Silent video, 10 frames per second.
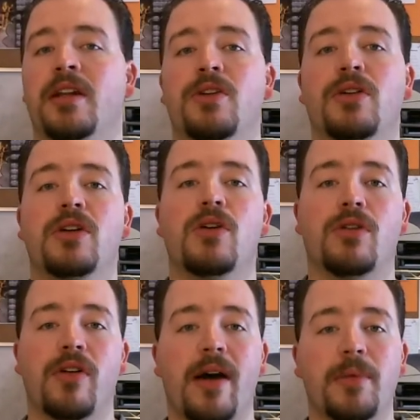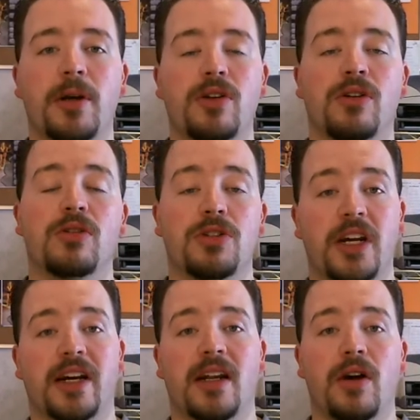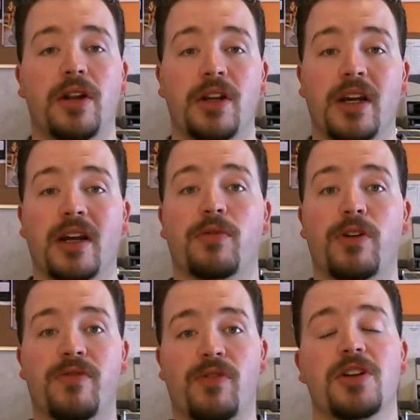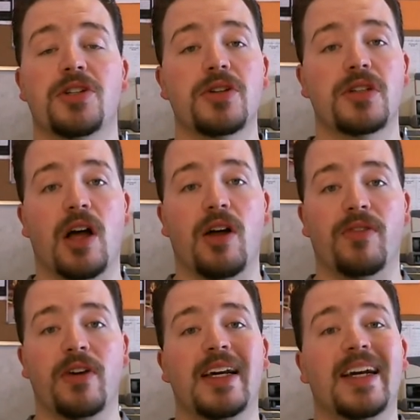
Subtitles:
and you can go grab it, you can go check it out, and you can kind of refresh yourself.